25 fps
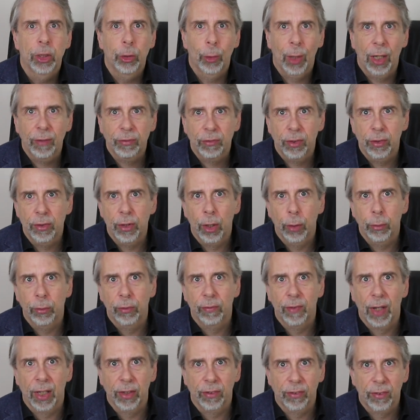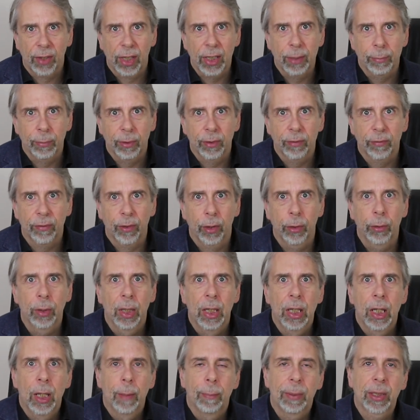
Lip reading: You have to note that statement, though,